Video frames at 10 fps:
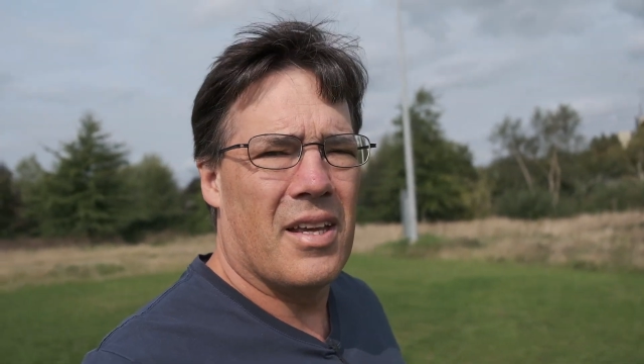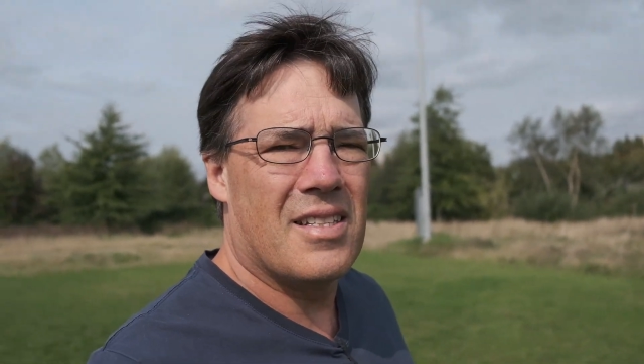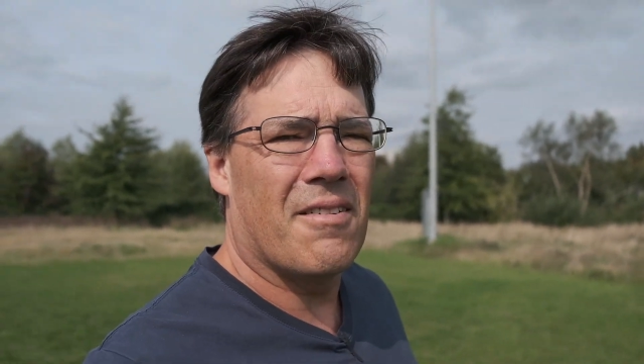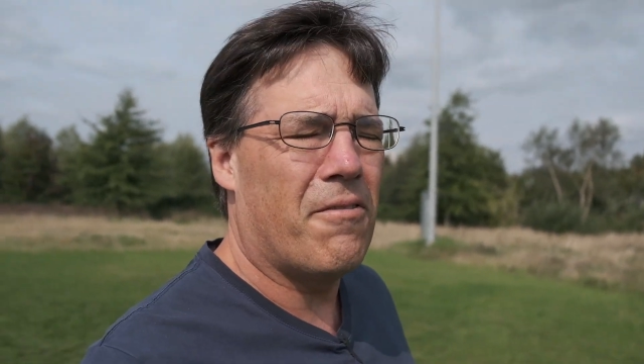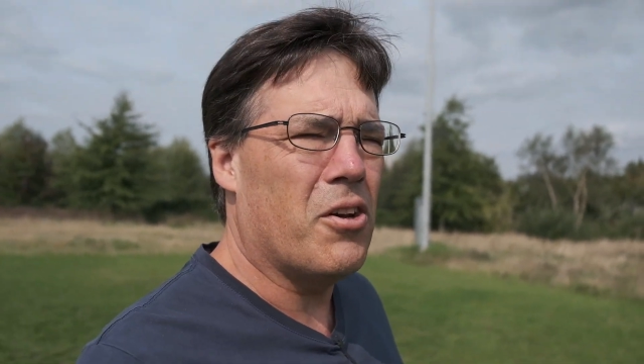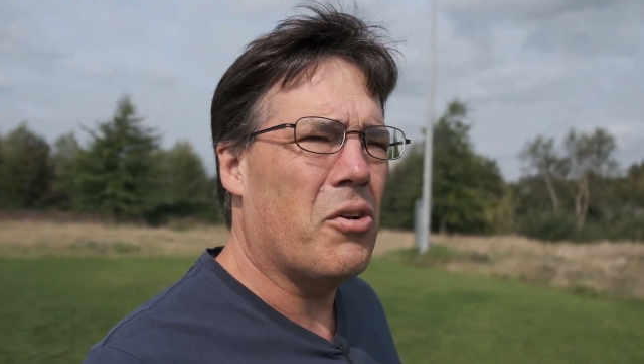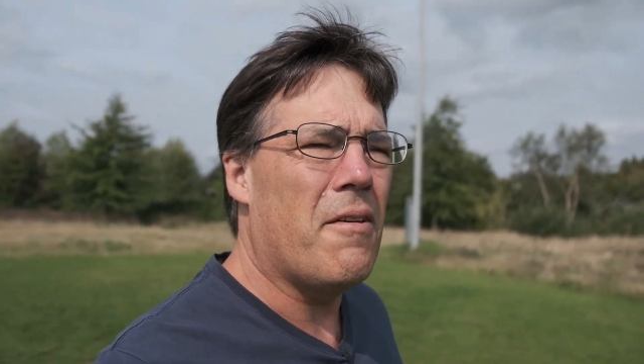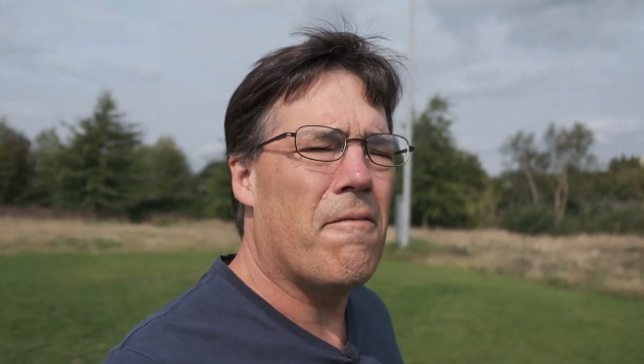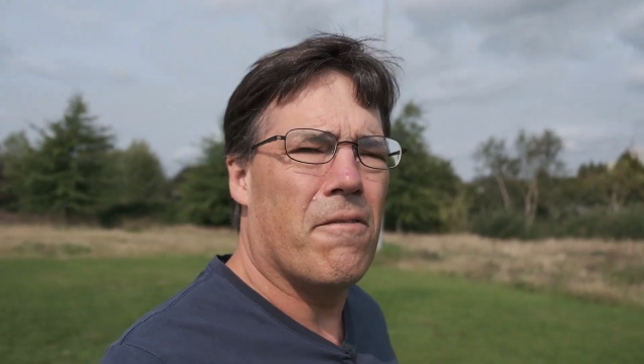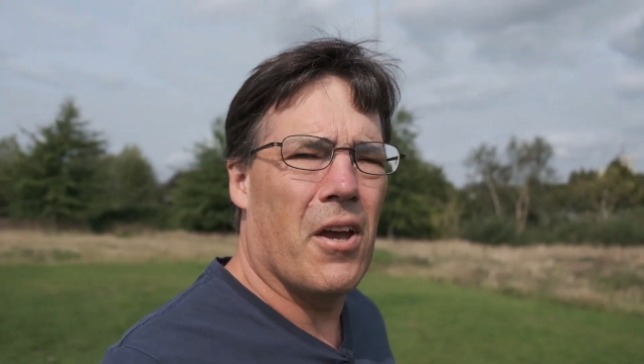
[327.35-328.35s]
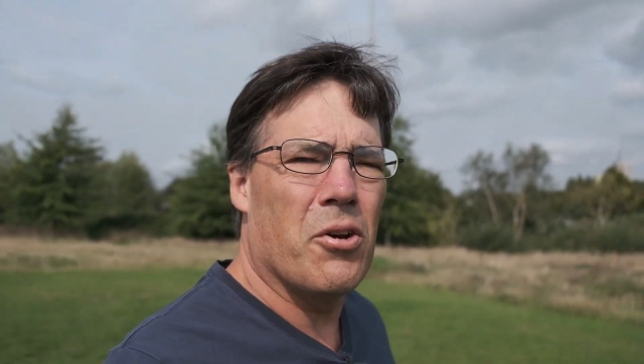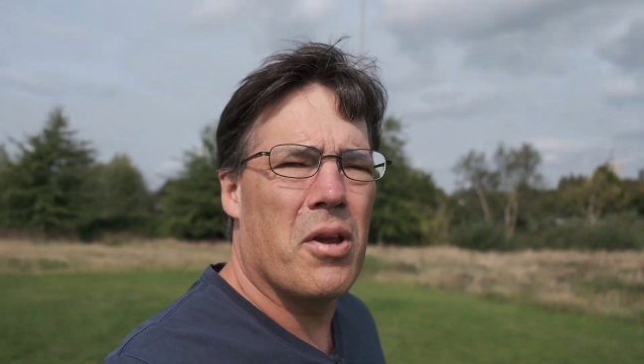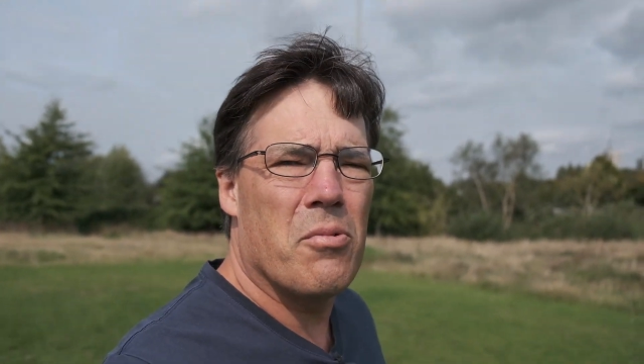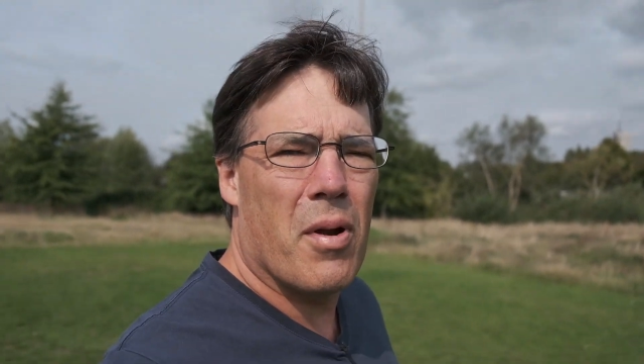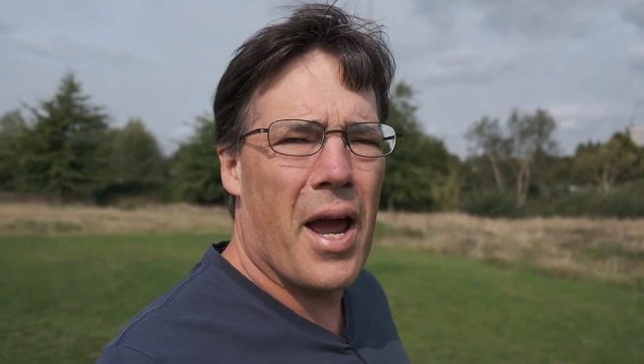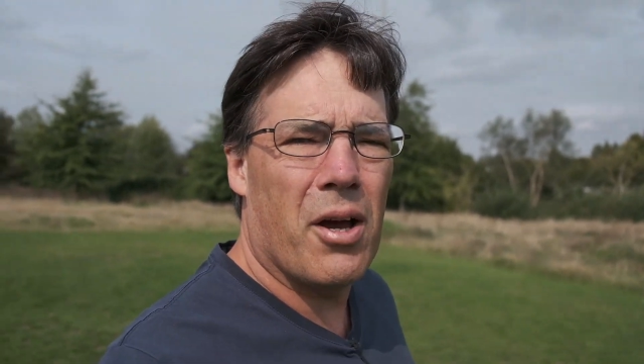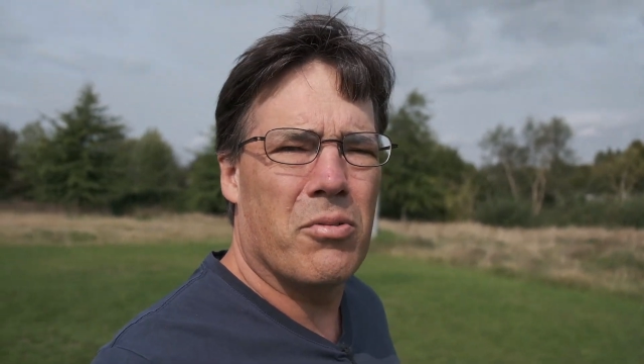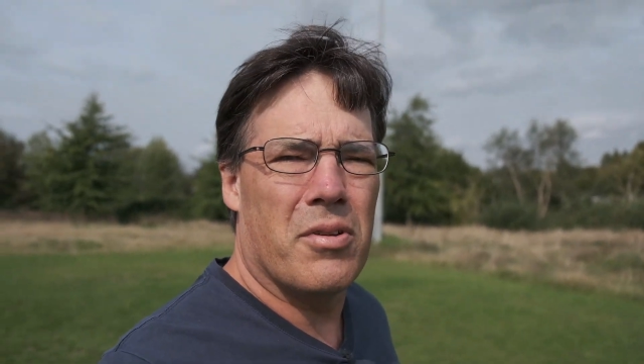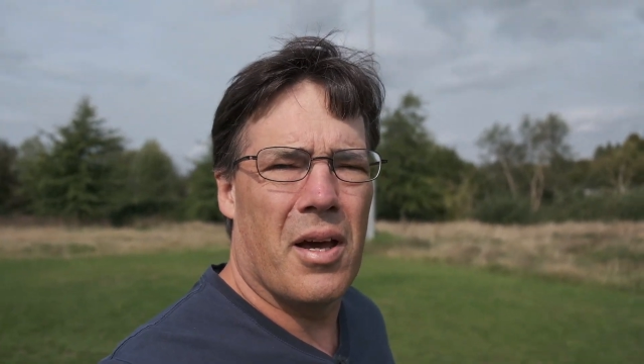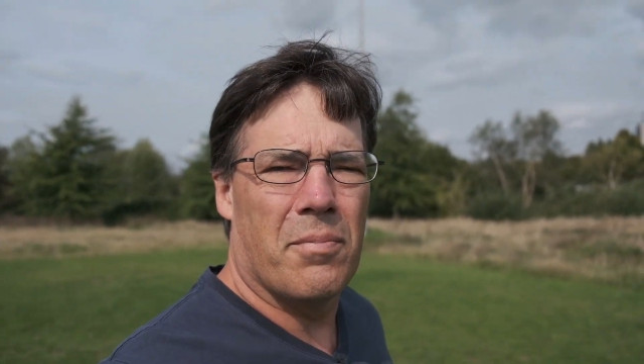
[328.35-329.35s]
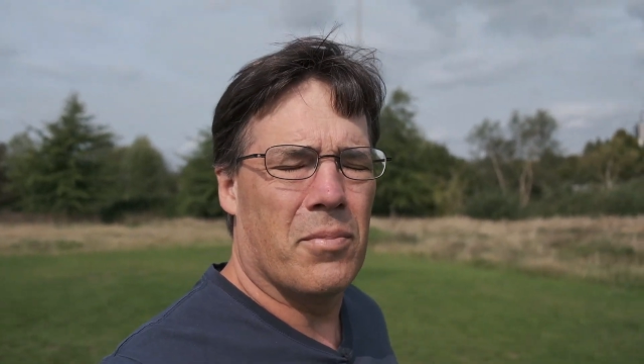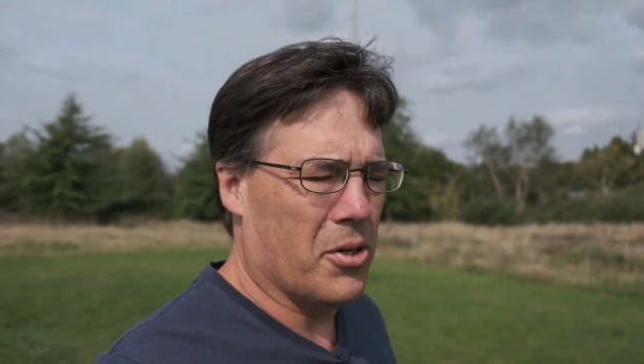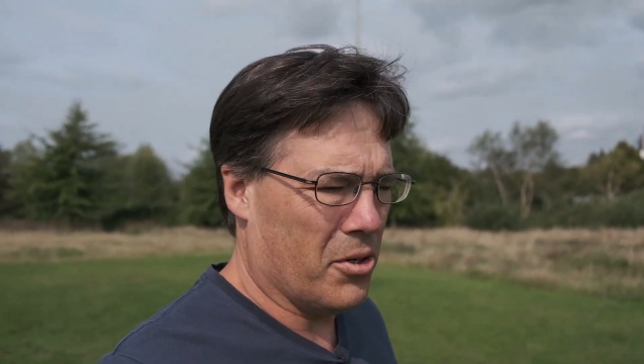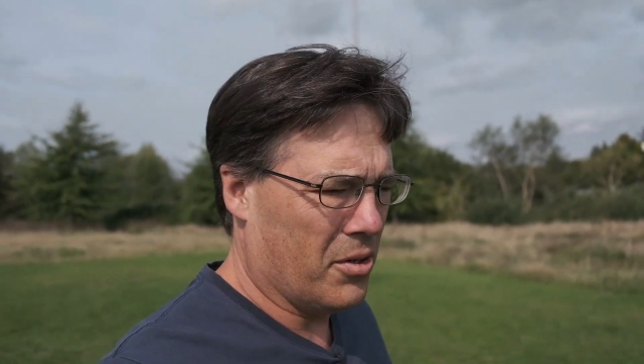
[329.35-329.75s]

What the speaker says: It's a very, very round number